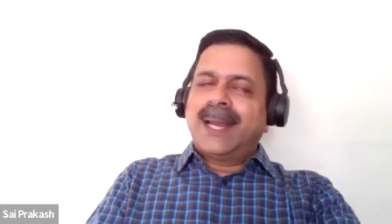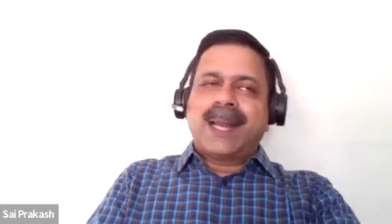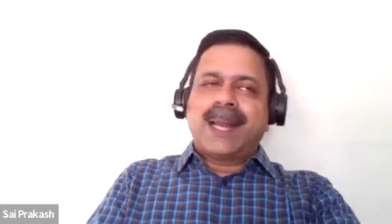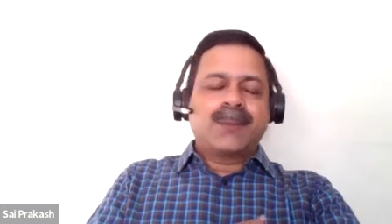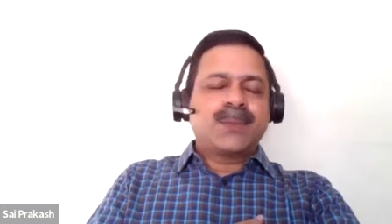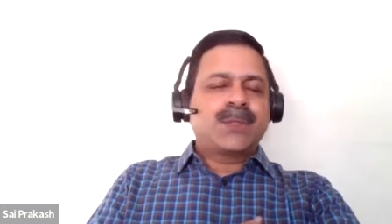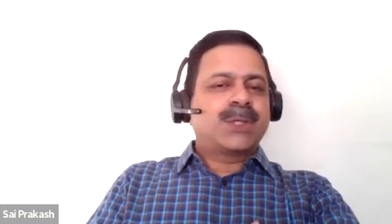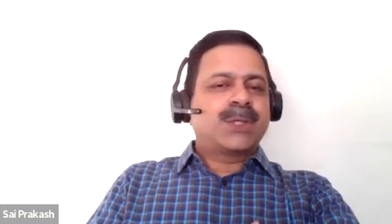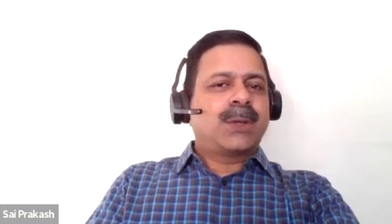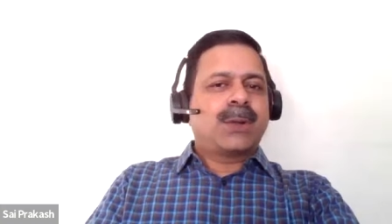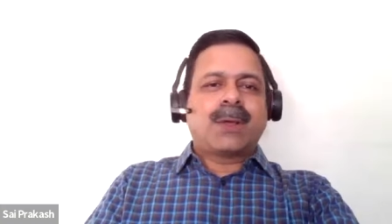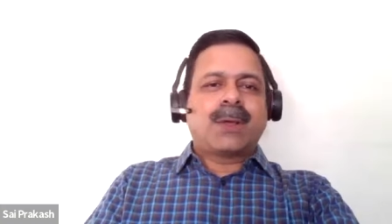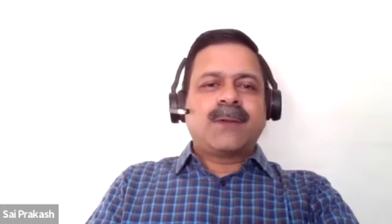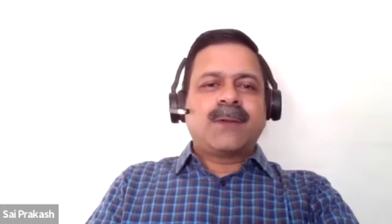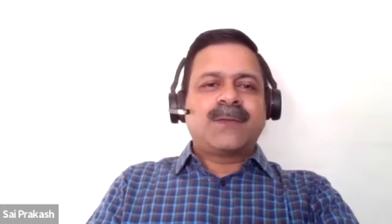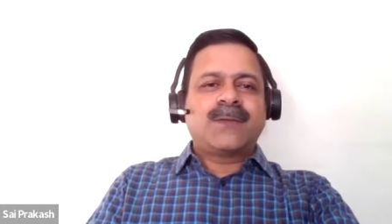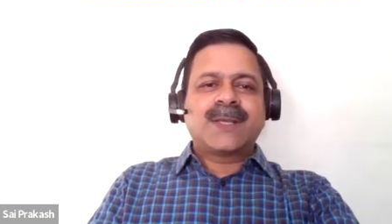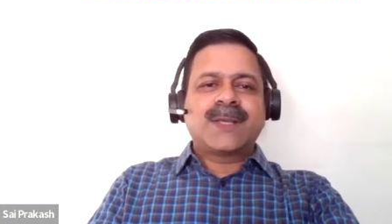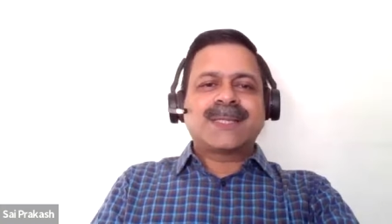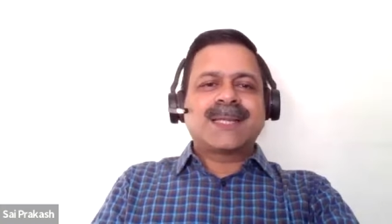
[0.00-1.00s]
And I'm sure
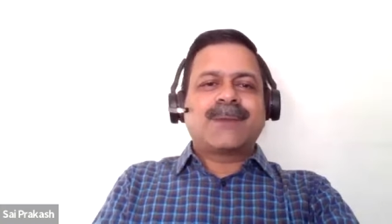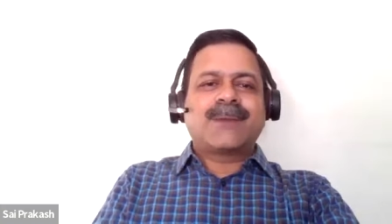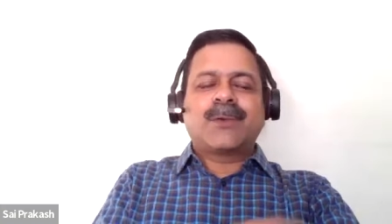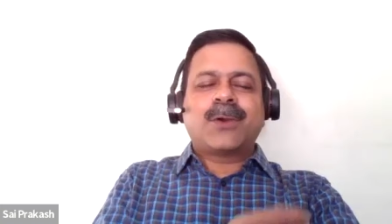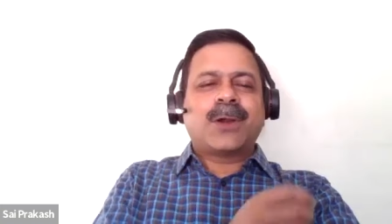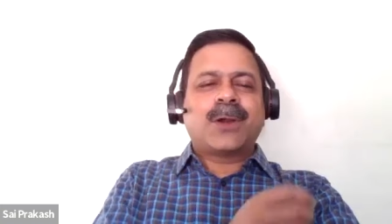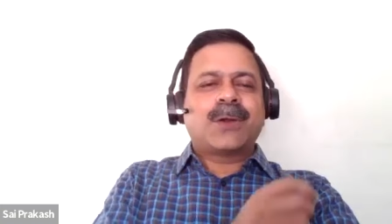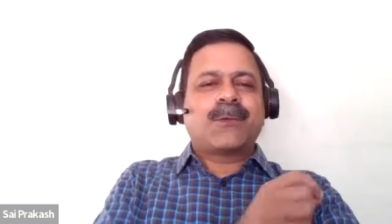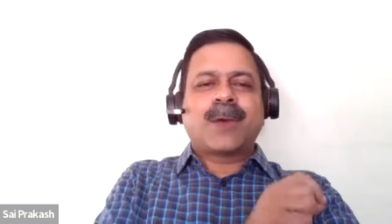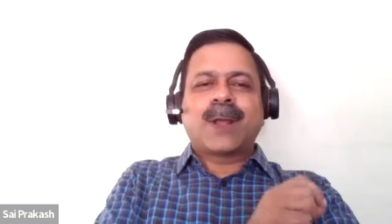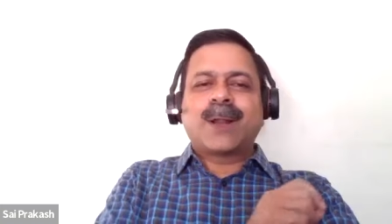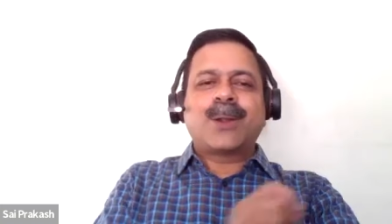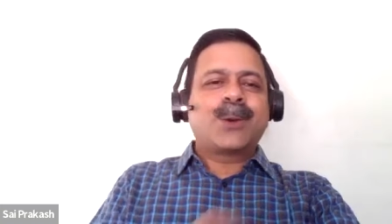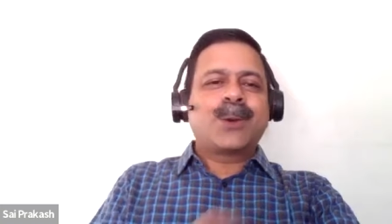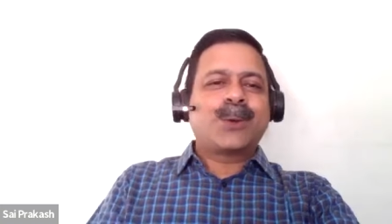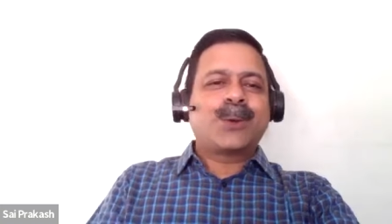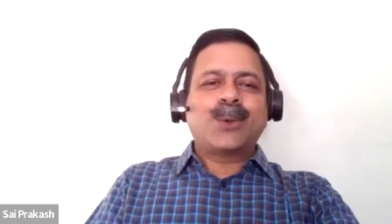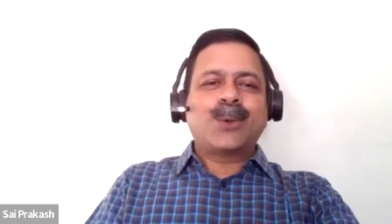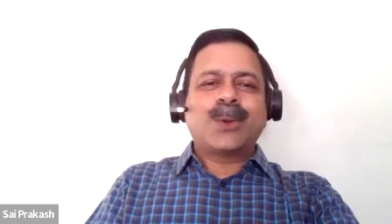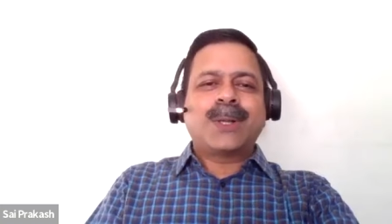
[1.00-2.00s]
all of us have got one
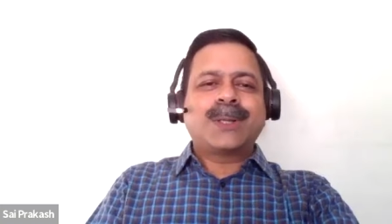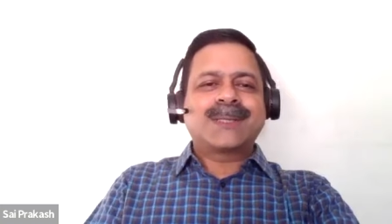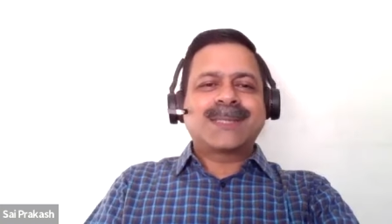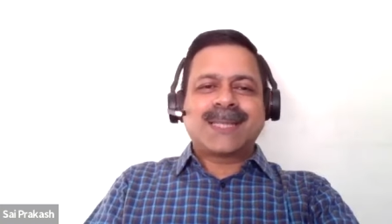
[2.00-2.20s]
or two